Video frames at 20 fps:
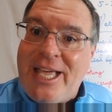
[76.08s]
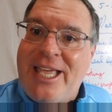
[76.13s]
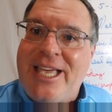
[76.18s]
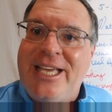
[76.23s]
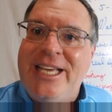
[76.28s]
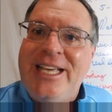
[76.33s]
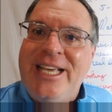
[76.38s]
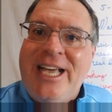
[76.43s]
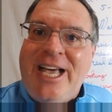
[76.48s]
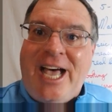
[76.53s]

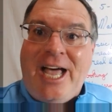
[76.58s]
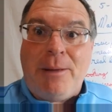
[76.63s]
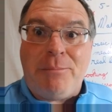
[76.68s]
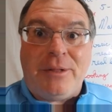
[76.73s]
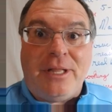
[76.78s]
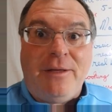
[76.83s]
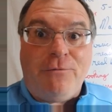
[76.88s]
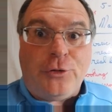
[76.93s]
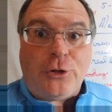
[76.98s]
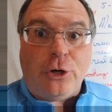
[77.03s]
like I
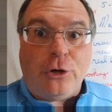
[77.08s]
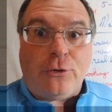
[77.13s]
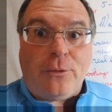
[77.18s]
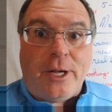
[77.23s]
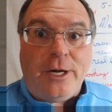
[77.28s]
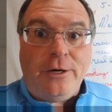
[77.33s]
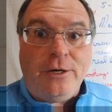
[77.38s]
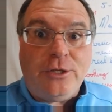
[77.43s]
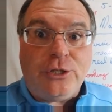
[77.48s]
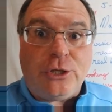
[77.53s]
believe third
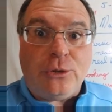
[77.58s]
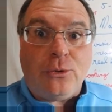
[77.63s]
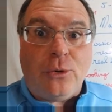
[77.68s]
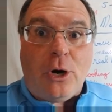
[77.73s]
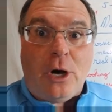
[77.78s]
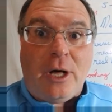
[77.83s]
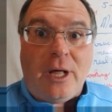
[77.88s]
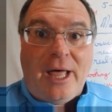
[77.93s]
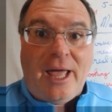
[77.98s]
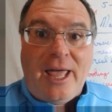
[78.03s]
graders, you
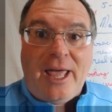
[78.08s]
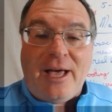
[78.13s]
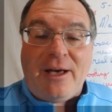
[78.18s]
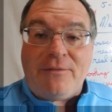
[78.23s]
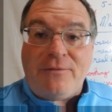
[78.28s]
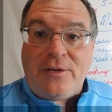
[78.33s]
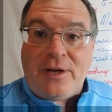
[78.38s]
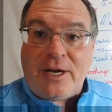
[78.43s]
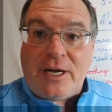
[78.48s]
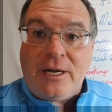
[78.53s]
all
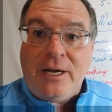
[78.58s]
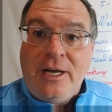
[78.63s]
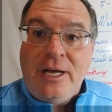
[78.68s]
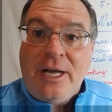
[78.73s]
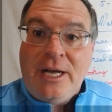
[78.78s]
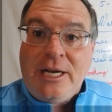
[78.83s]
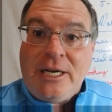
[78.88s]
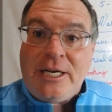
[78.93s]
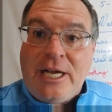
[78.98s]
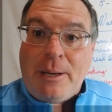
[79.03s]
have a
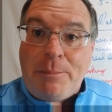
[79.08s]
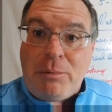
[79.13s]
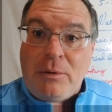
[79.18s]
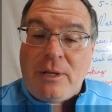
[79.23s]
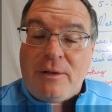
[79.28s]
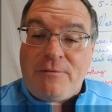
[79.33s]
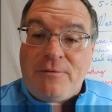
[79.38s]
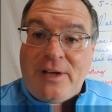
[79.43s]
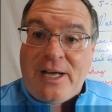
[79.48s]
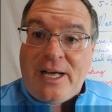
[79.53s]

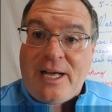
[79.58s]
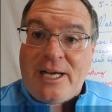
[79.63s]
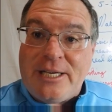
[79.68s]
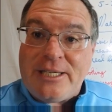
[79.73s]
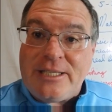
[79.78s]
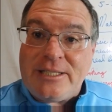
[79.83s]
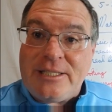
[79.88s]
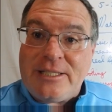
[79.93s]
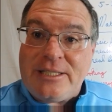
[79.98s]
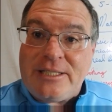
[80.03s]
couple of uh,
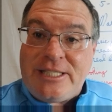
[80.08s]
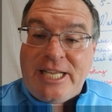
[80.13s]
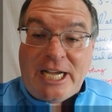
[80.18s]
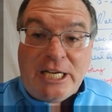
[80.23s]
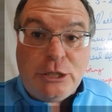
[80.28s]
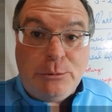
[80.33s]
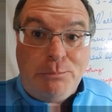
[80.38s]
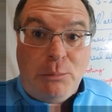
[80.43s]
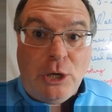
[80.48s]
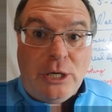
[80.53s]

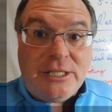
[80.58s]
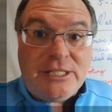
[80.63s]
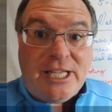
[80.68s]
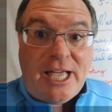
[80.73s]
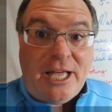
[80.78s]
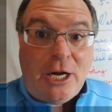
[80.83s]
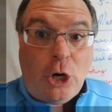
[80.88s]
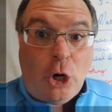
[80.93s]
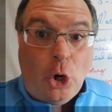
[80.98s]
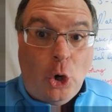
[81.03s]
textbooks
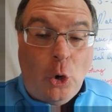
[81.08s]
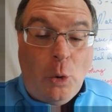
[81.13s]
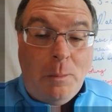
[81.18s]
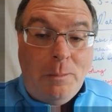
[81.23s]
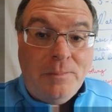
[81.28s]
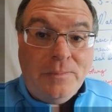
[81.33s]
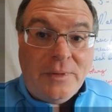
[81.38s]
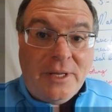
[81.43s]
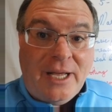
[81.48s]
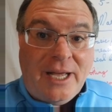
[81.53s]
at
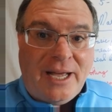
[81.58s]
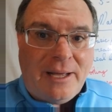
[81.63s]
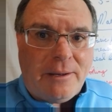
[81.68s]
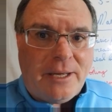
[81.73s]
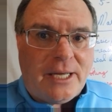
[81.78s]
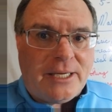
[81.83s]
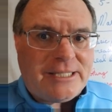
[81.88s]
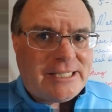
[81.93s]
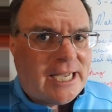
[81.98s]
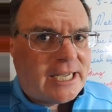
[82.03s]
home,
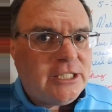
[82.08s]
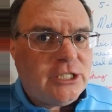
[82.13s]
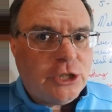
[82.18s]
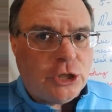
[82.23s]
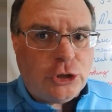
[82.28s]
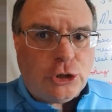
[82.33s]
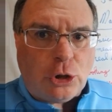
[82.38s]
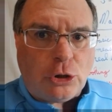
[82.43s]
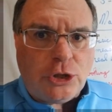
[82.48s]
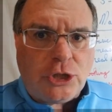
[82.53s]
science
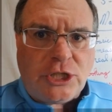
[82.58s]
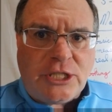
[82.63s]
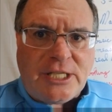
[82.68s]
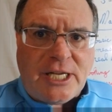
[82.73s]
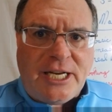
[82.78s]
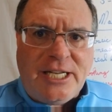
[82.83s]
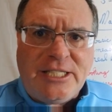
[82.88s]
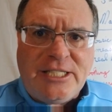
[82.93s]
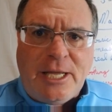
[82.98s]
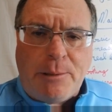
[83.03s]
and social
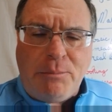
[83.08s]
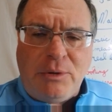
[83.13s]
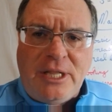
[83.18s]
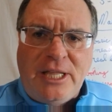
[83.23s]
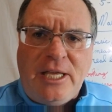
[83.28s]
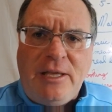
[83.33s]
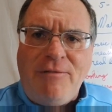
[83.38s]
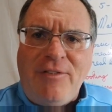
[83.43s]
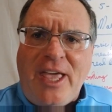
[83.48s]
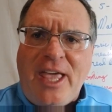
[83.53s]
studies, I
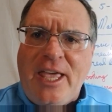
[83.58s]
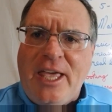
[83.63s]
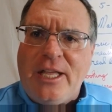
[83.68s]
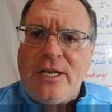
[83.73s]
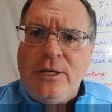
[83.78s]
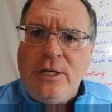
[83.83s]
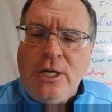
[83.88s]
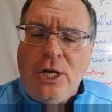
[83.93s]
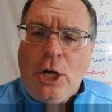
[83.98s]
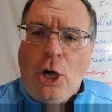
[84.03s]
believe,
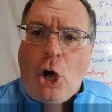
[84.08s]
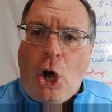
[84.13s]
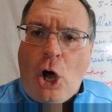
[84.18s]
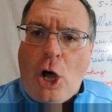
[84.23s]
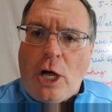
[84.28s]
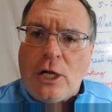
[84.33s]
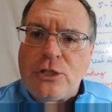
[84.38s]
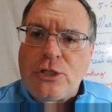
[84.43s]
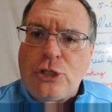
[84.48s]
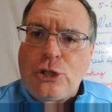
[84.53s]
and
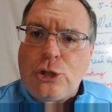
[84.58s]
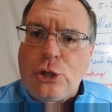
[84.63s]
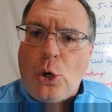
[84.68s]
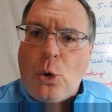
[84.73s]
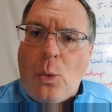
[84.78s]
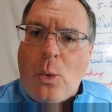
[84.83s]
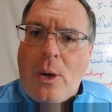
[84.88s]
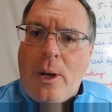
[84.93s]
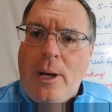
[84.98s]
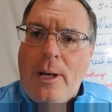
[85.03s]

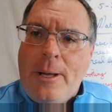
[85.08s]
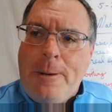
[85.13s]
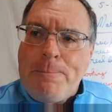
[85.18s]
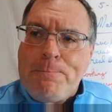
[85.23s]
also